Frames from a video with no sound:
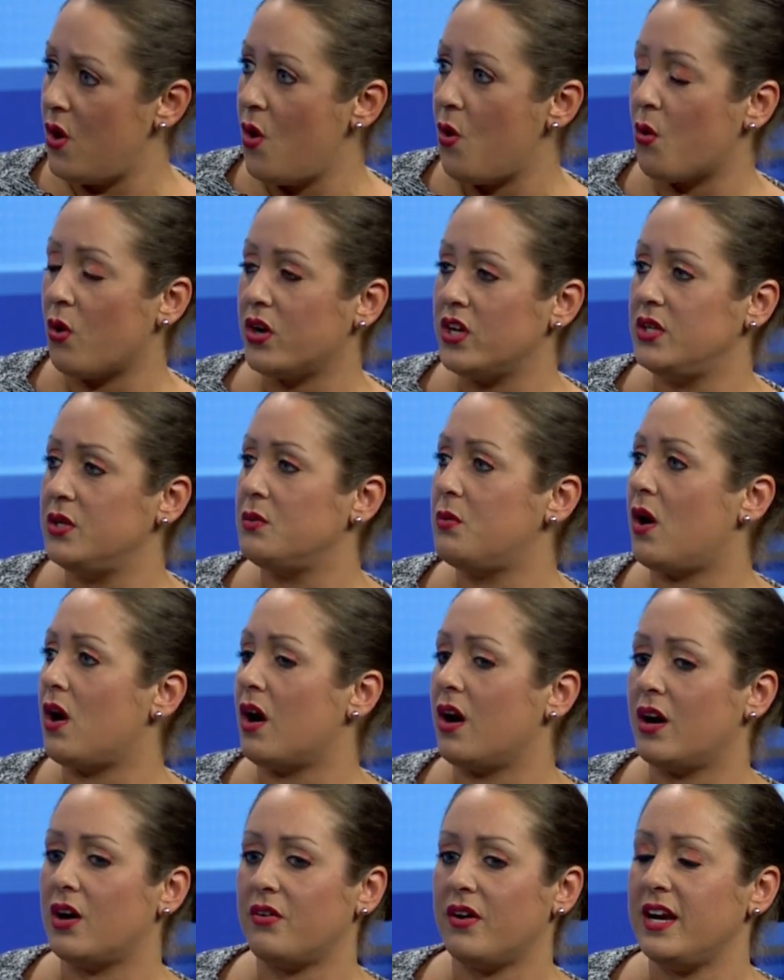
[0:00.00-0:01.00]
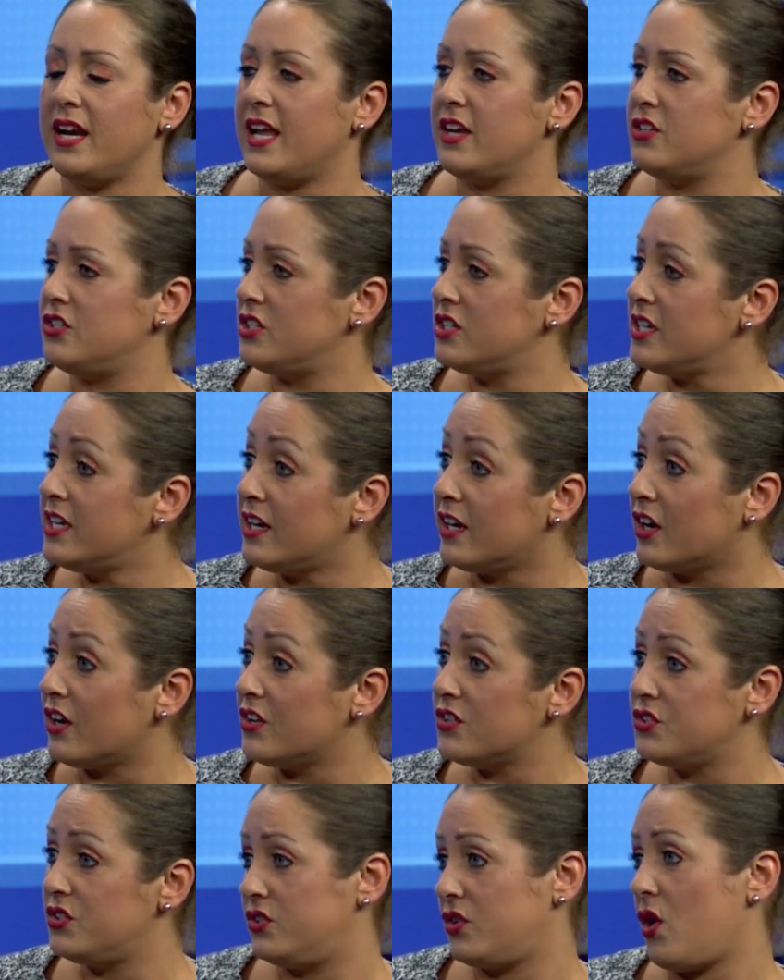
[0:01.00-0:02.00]
Or you are a great engineer,
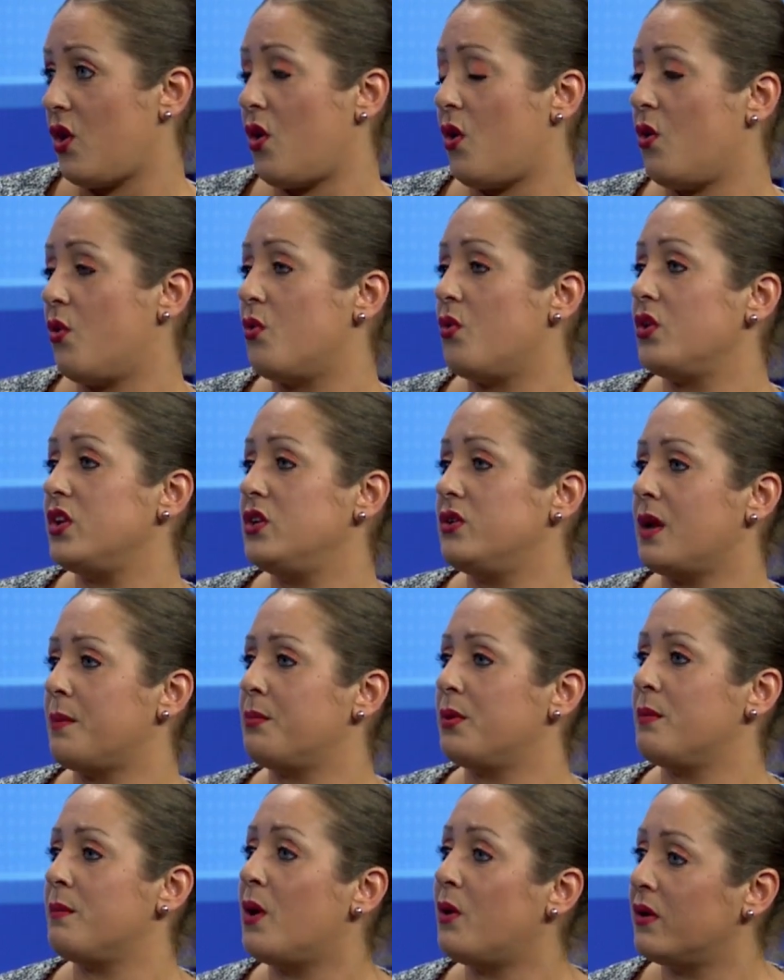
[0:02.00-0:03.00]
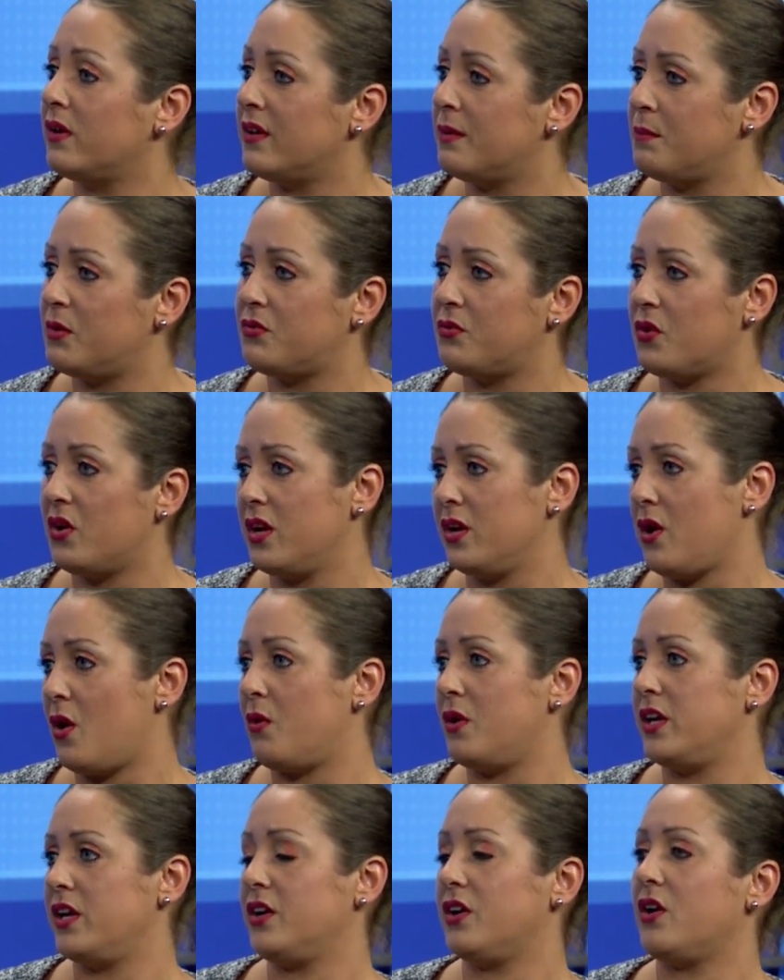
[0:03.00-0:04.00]
so you get promoted, and before you know
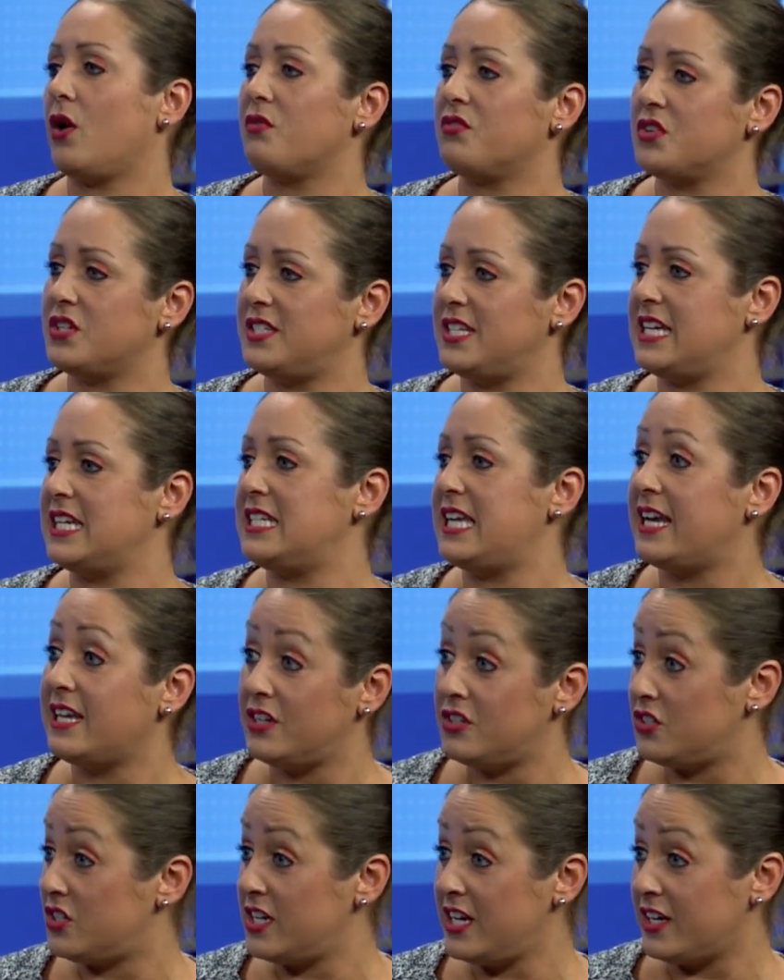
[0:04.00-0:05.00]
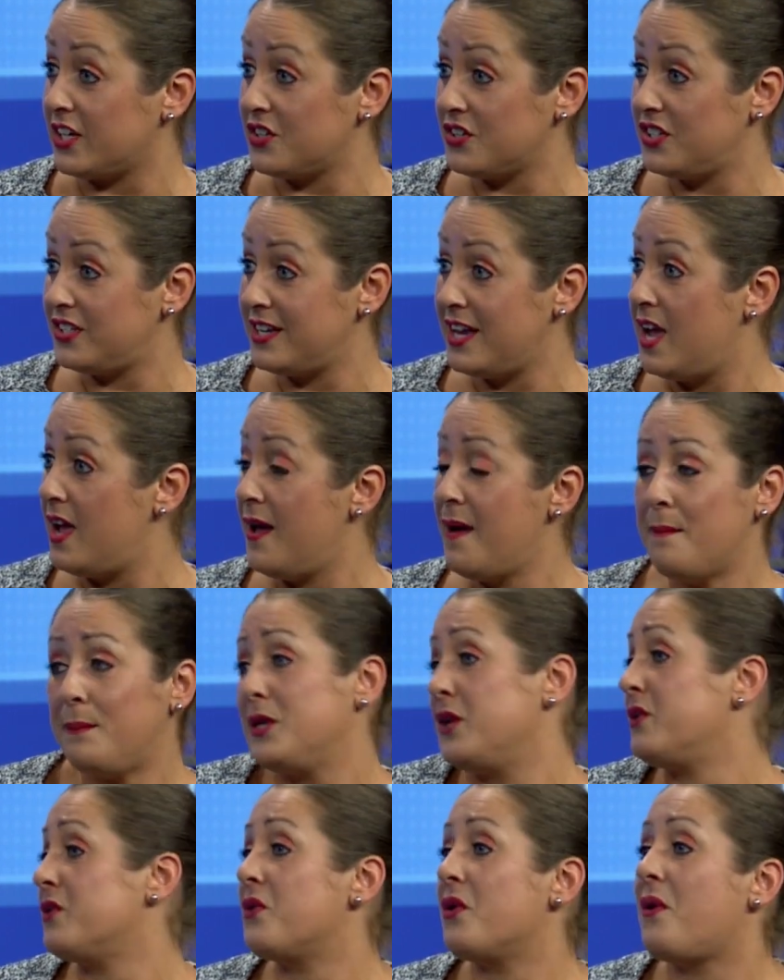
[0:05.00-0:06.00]
it, you're overseeing 10 engineers, but
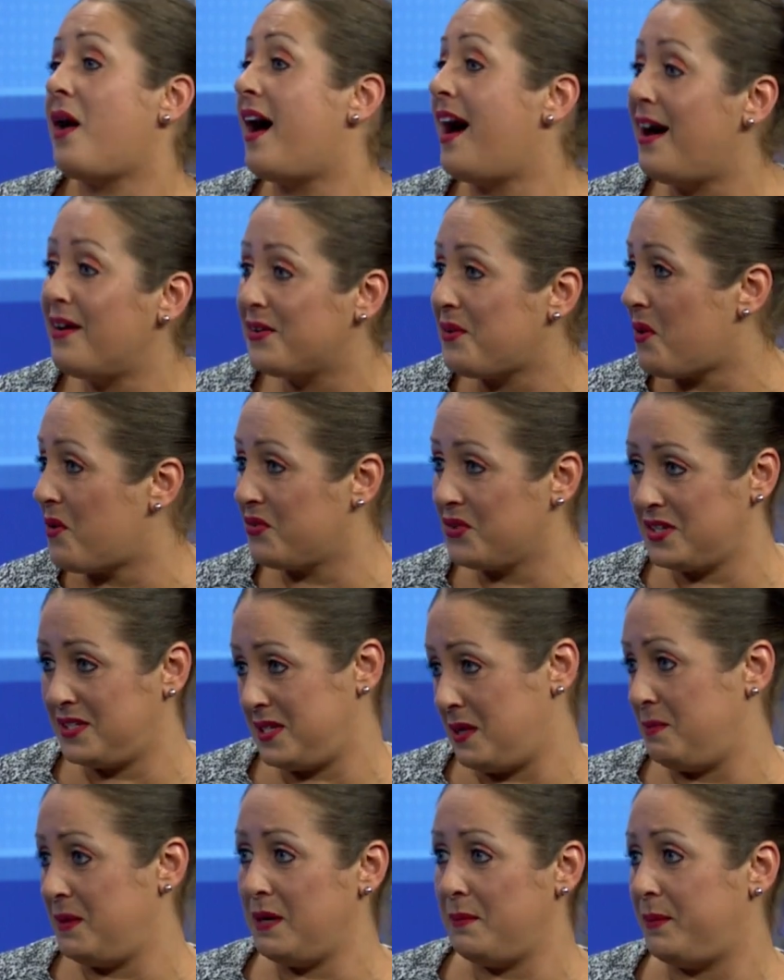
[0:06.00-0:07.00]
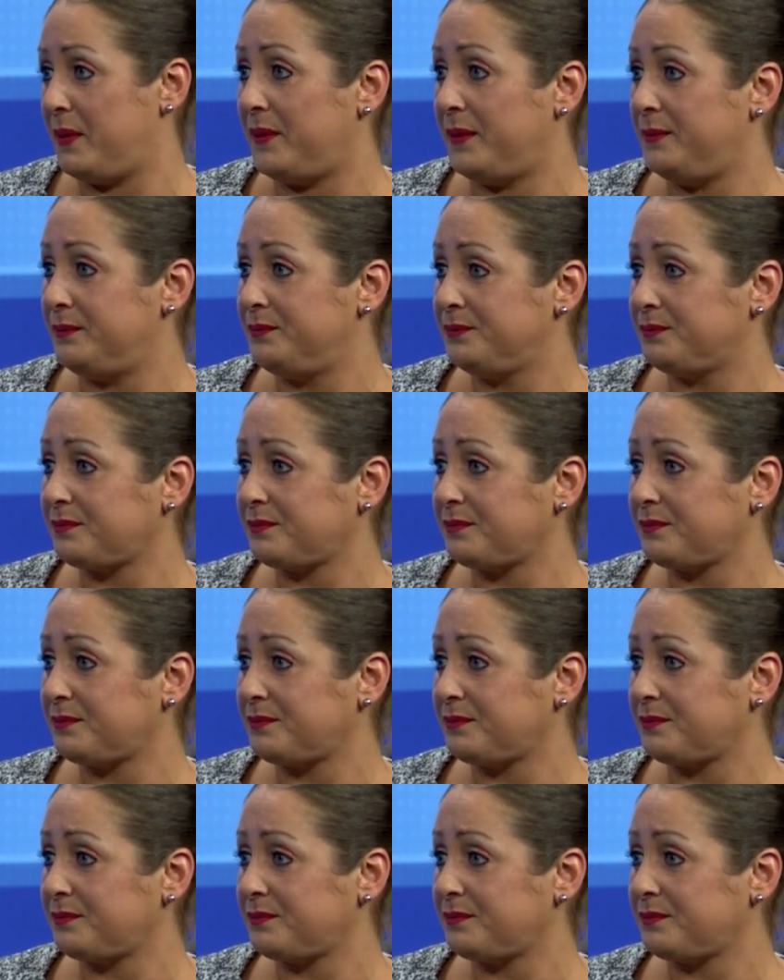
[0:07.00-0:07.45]
you don't know how to oversee people.